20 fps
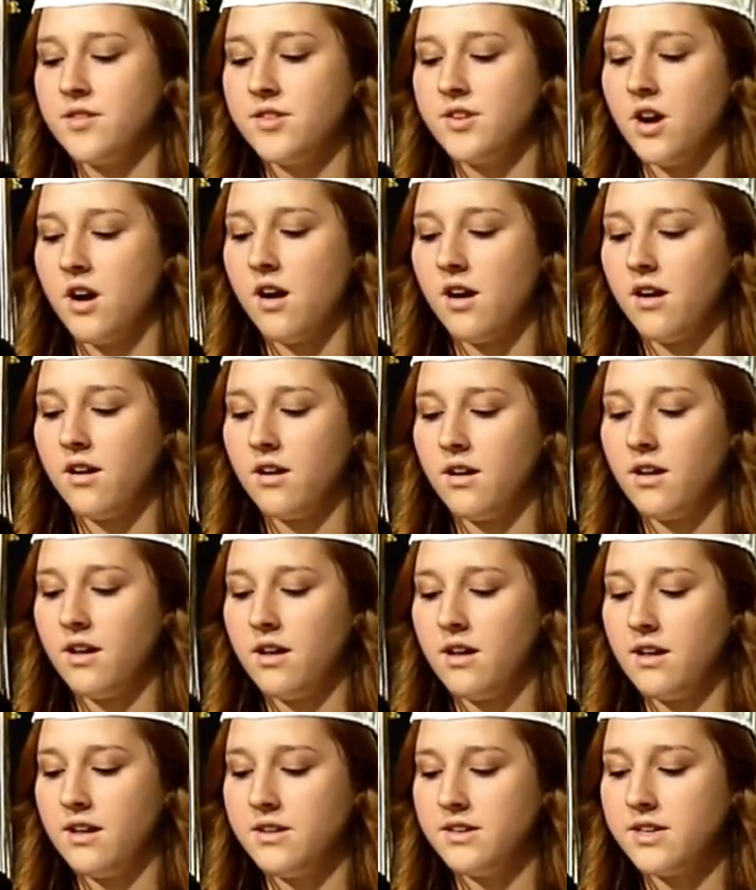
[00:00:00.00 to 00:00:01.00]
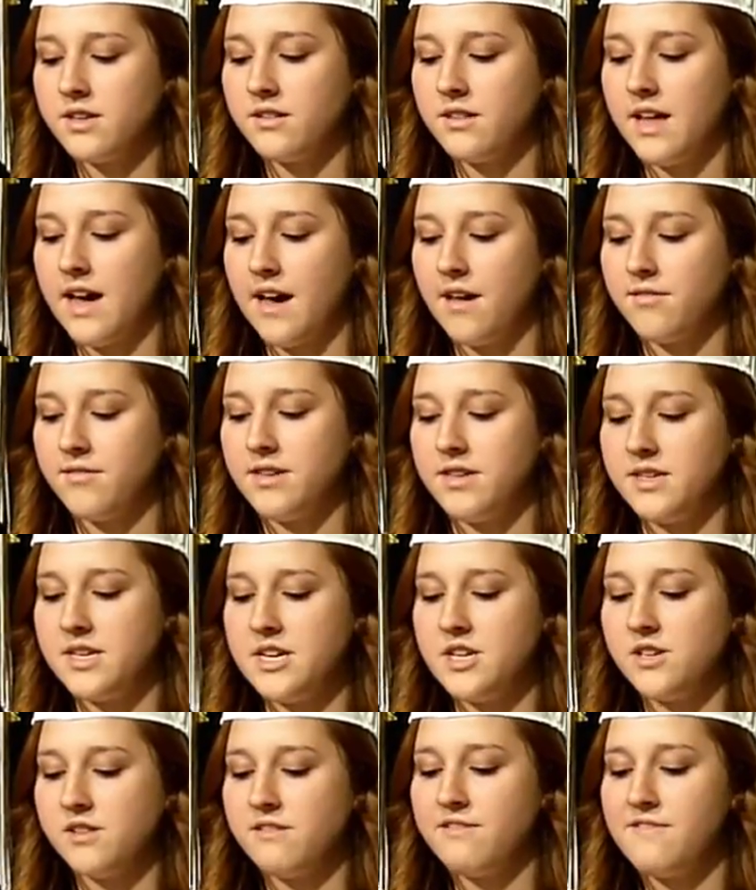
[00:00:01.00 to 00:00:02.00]
guitar into class to
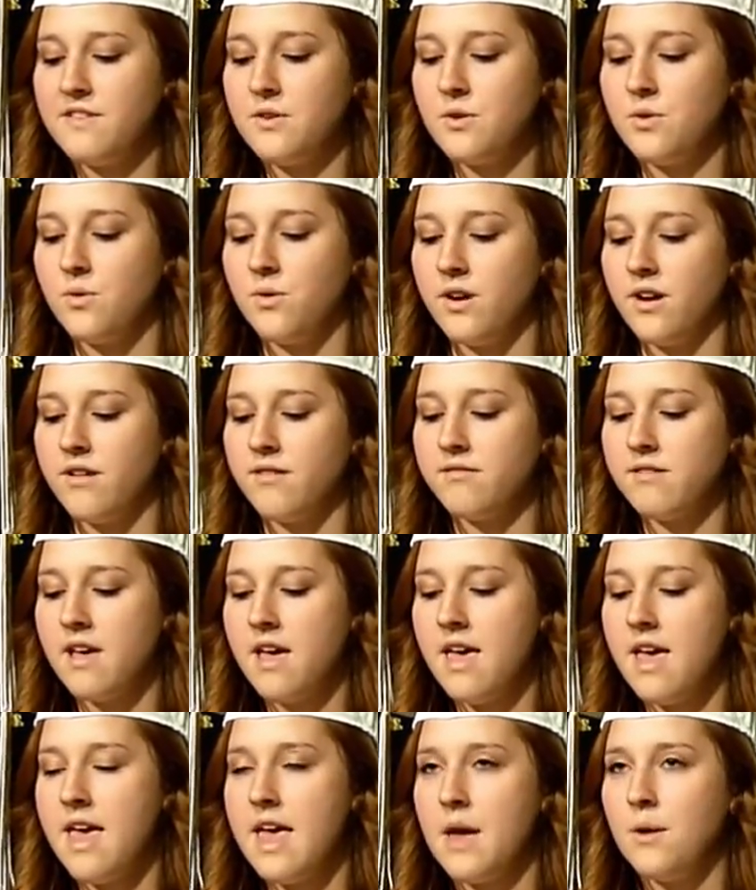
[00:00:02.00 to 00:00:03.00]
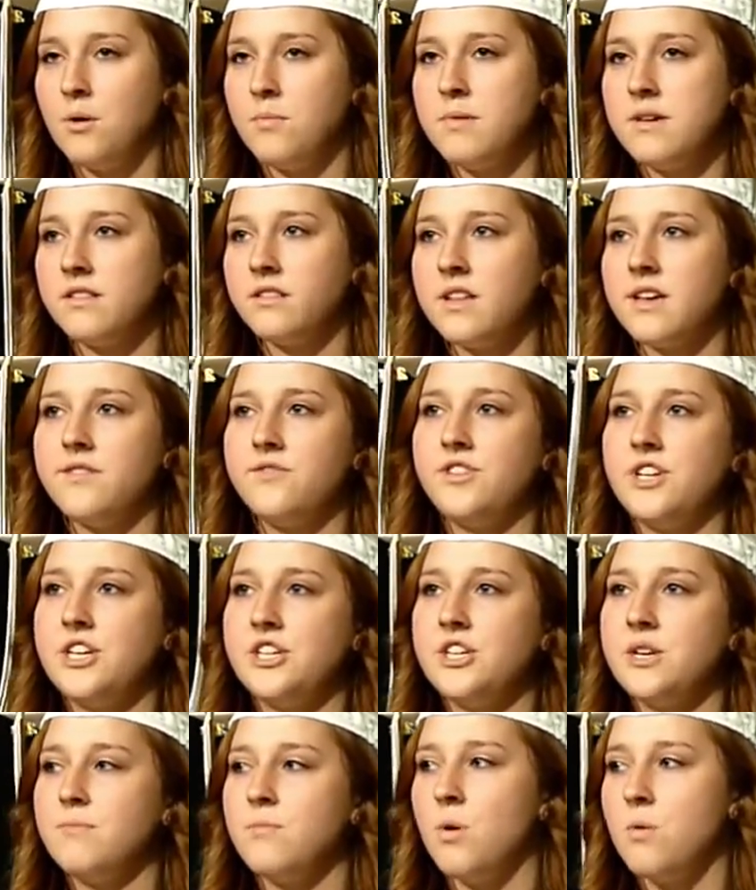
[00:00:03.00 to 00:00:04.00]
teach us a few chords, it would be a
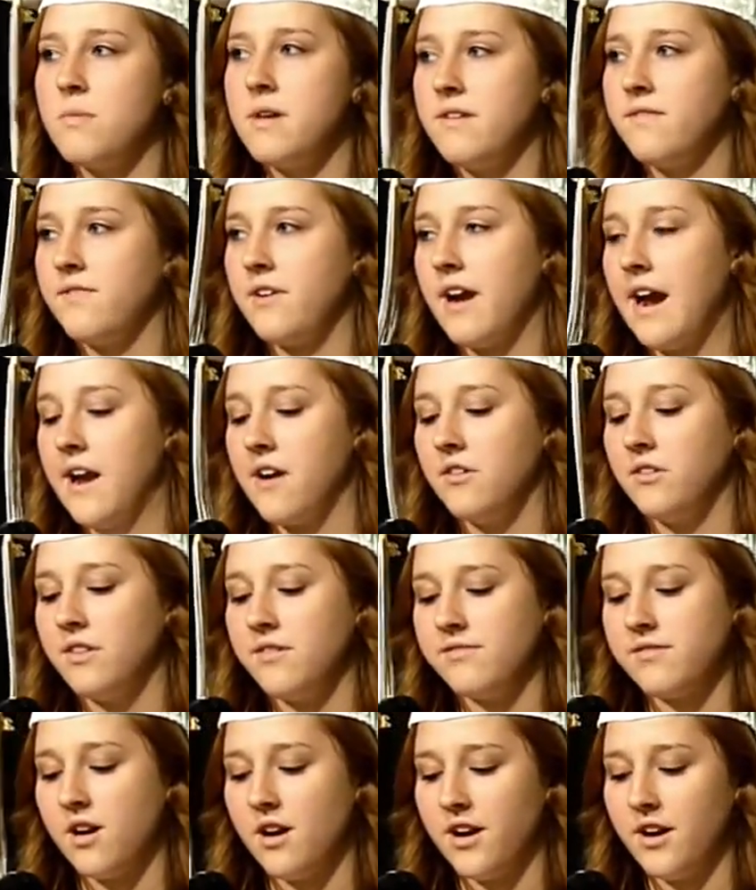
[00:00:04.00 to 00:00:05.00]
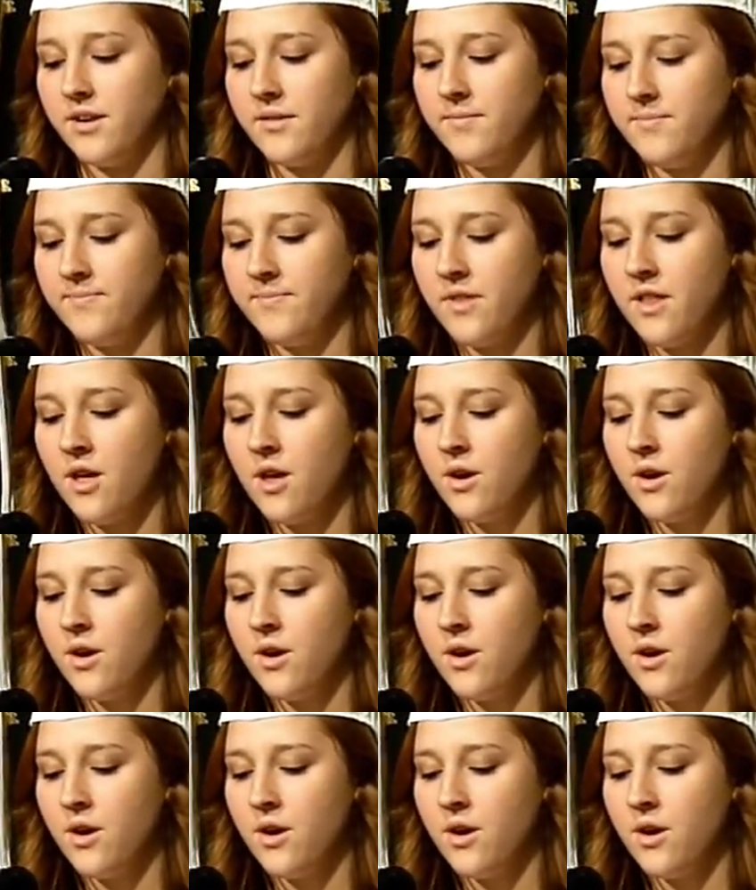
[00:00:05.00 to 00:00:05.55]
life-changing moment for Aaron Lassard,